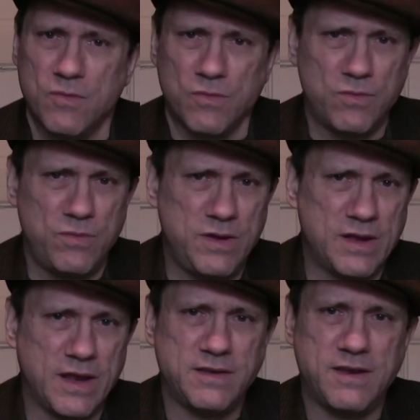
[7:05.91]

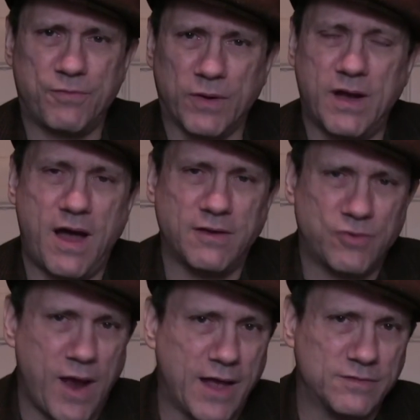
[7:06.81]
really different
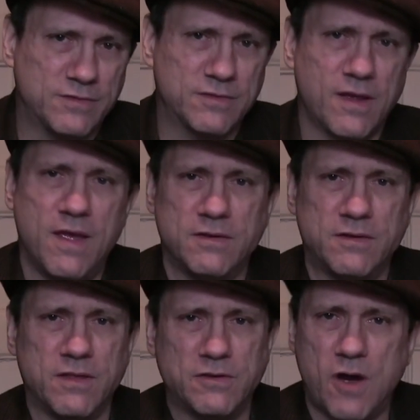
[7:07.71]
contrasts
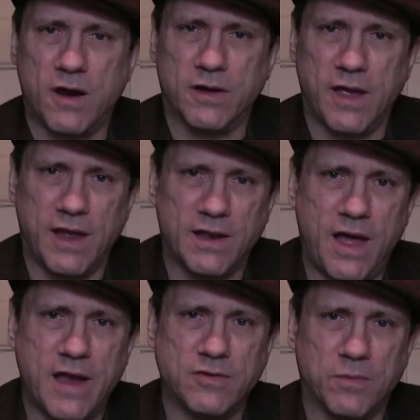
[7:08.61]
to the dark and
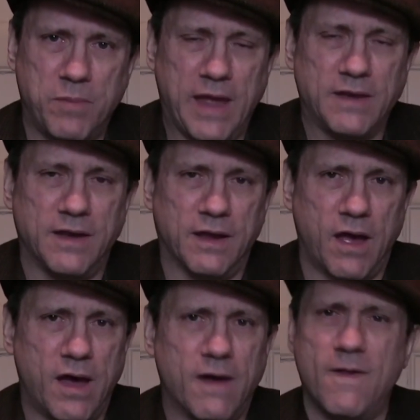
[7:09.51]
lighter banding.